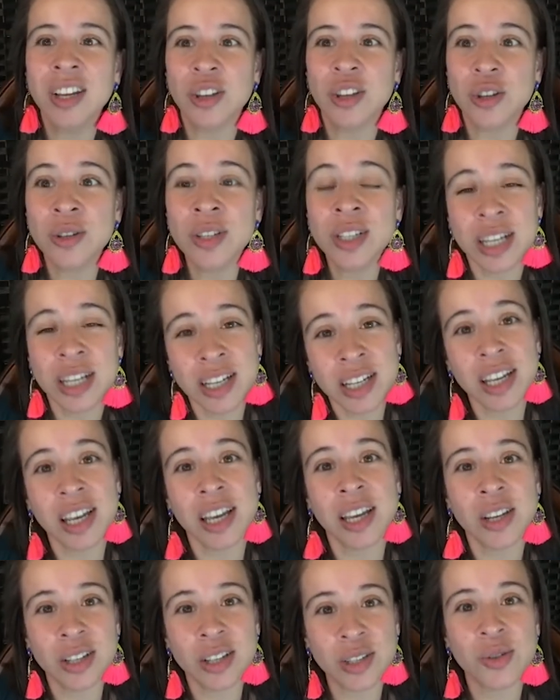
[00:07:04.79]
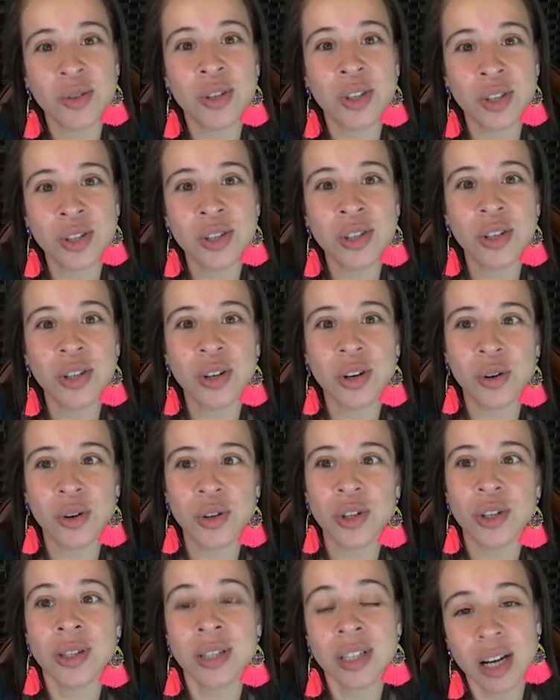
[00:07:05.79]
You dedicated 2 years ago
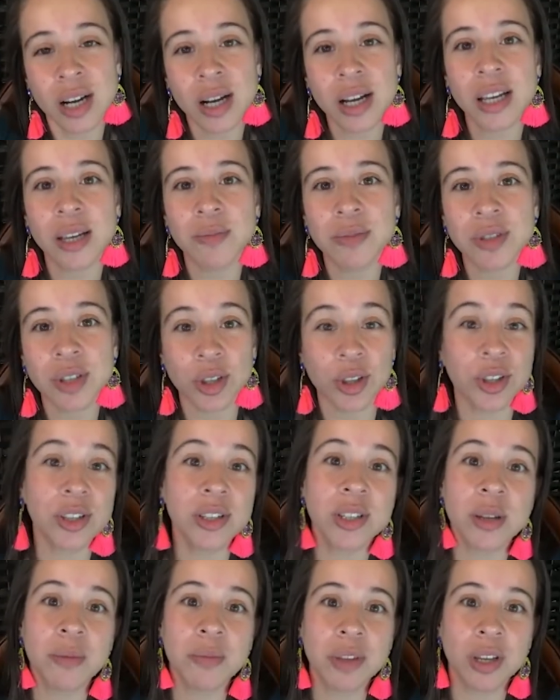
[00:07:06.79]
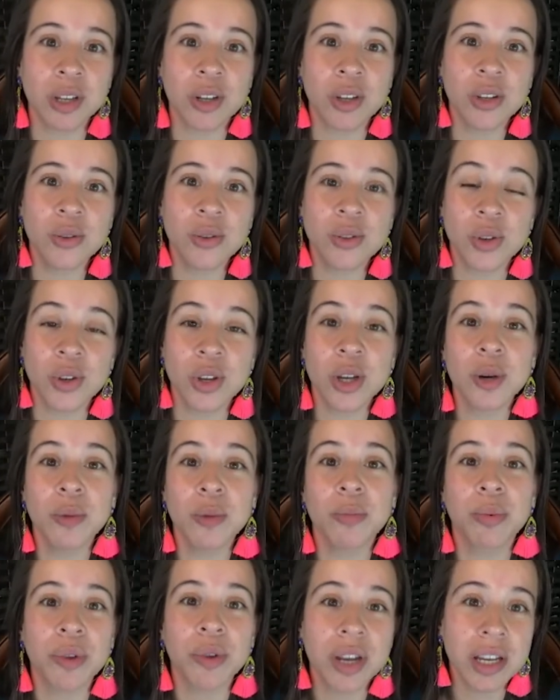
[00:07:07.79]
your time to learn something new so you
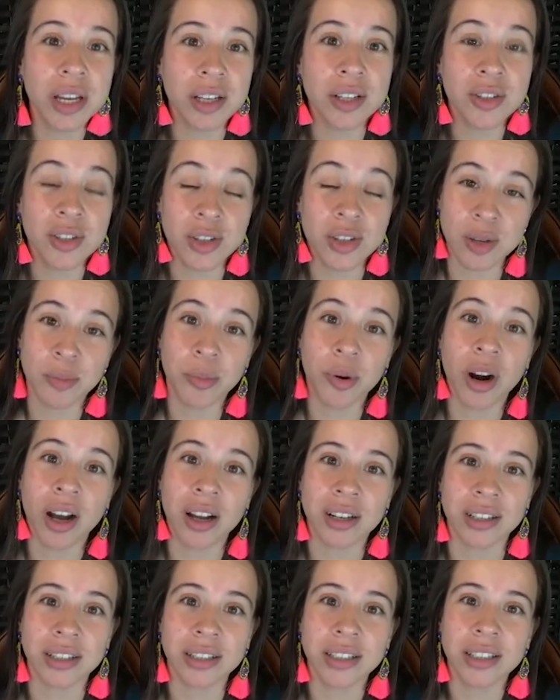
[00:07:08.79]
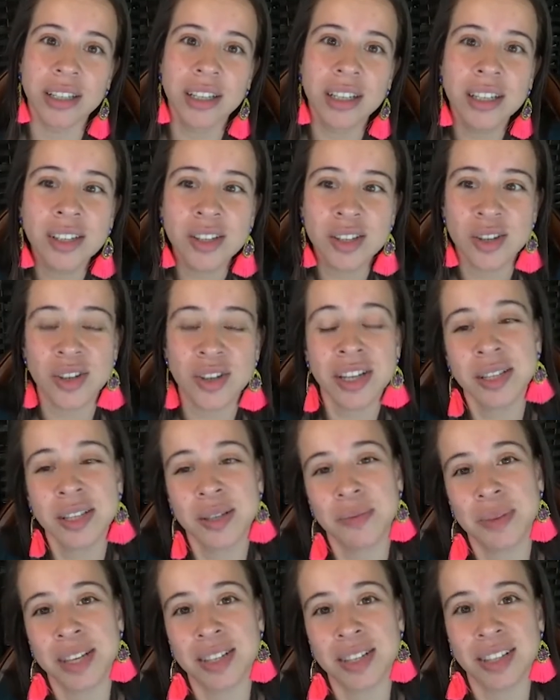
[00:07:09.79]
could bring us new product. So that's
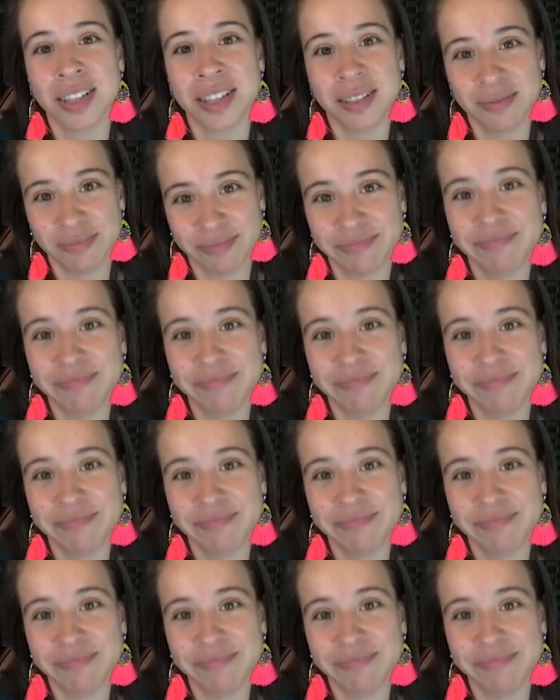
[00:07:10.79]
amazing.